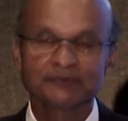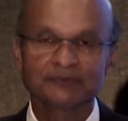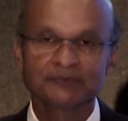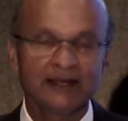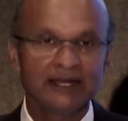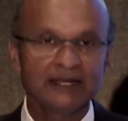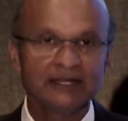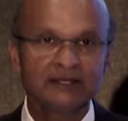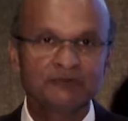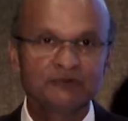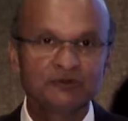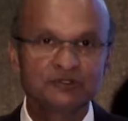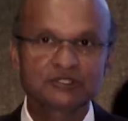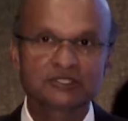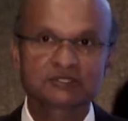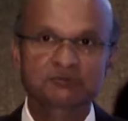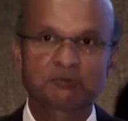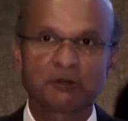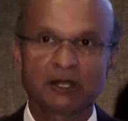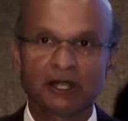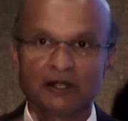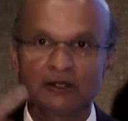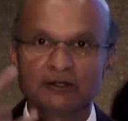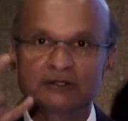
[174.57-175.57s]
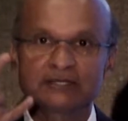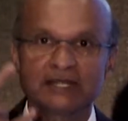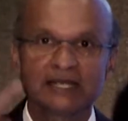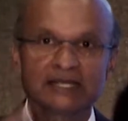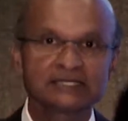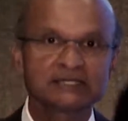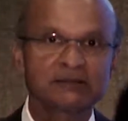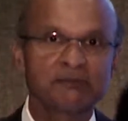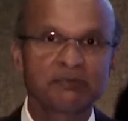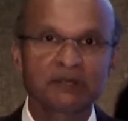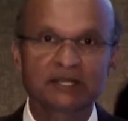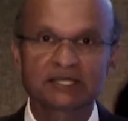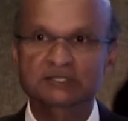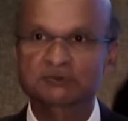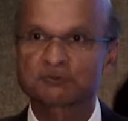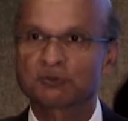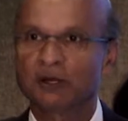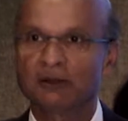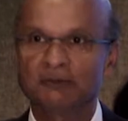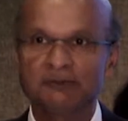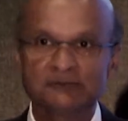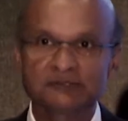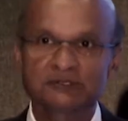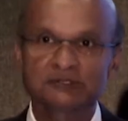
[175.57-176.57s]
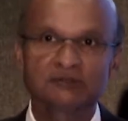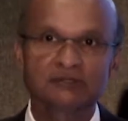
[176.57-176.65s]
And if you just prioritize the biggest problems,